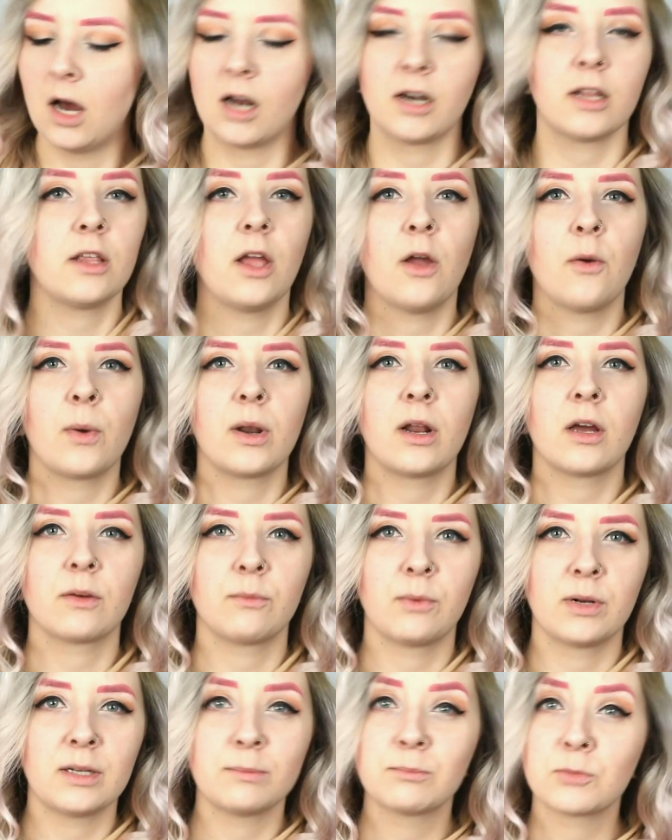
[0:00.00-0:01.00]
I don't know,
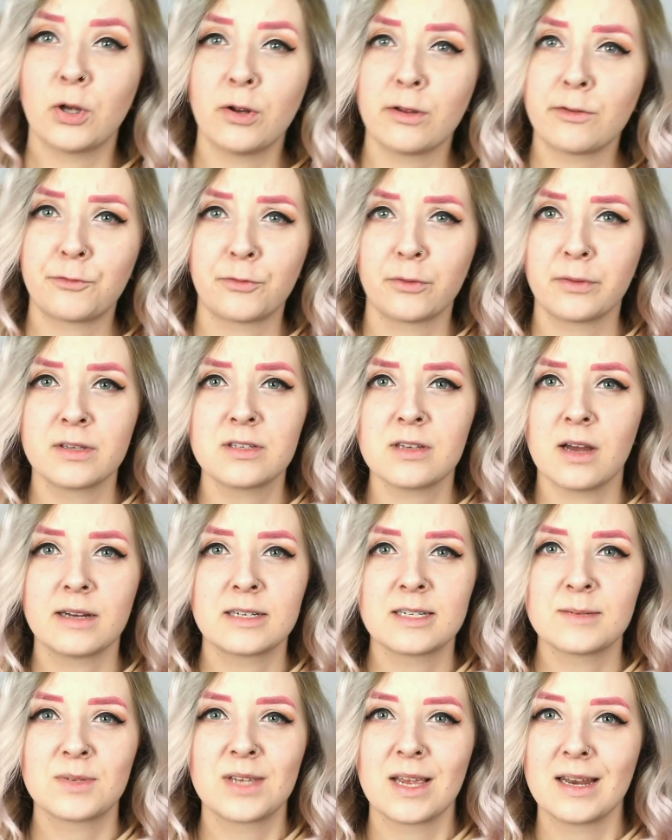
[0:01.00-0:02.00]
when I'm going through these
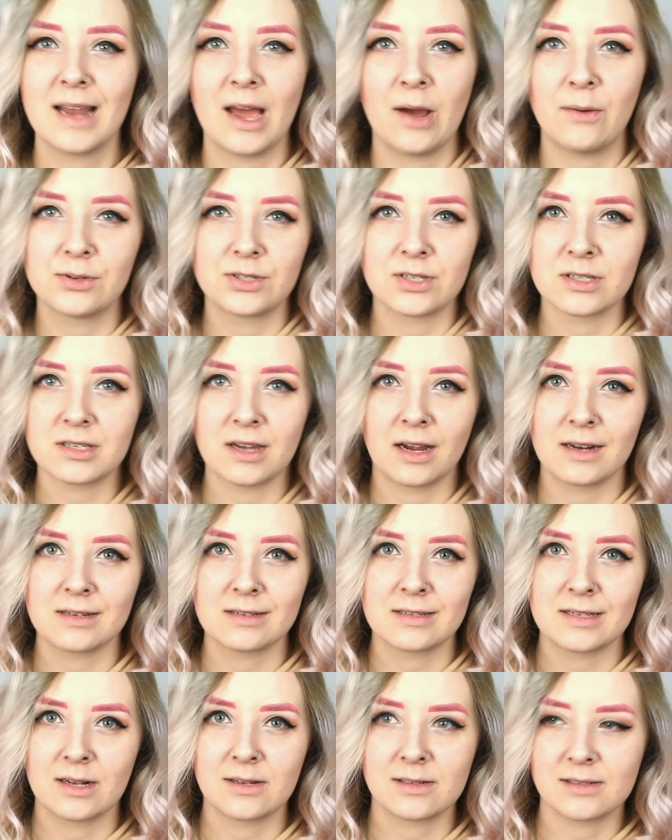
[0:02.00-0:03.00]
items here now, it just kind
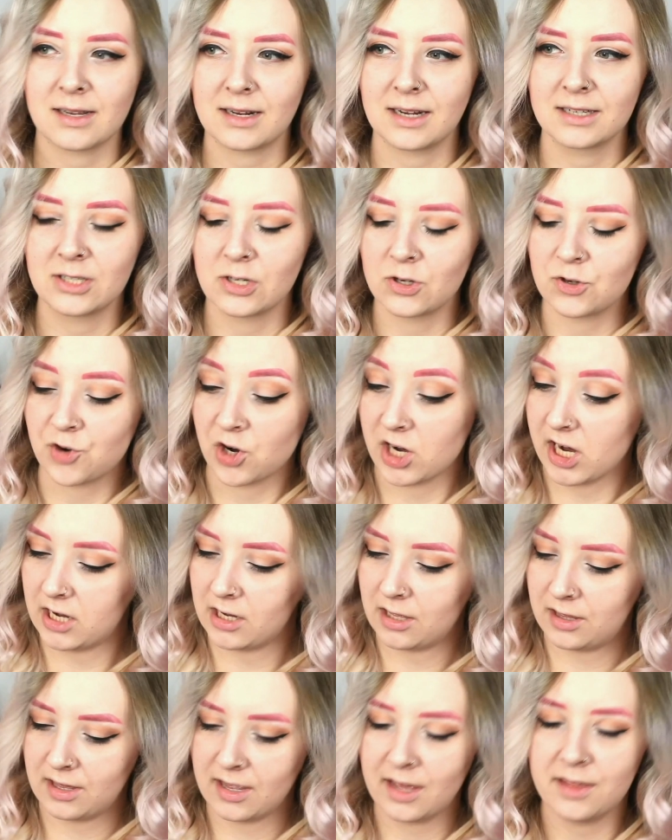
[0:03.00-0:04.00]
of sounds like I didn't try
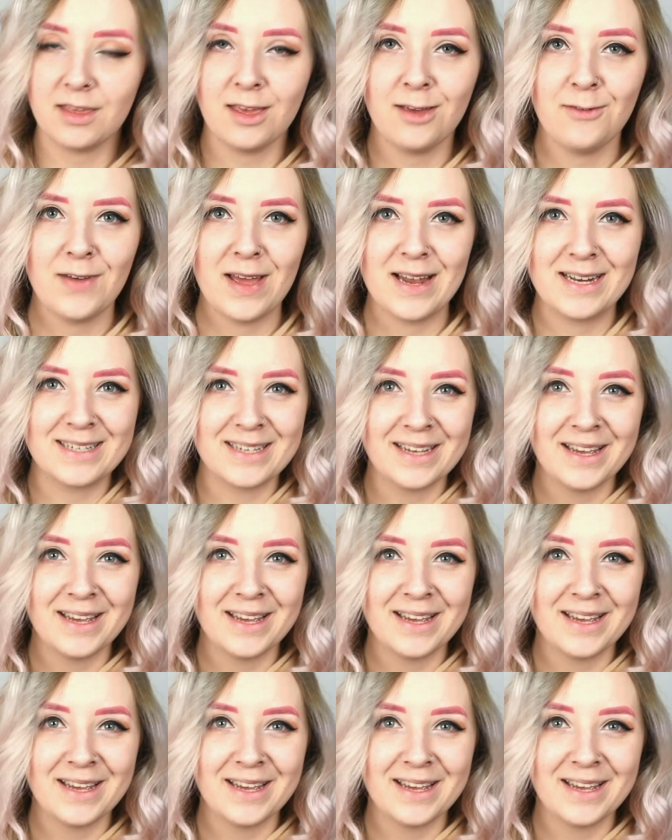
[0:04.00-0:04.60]
anything at the event.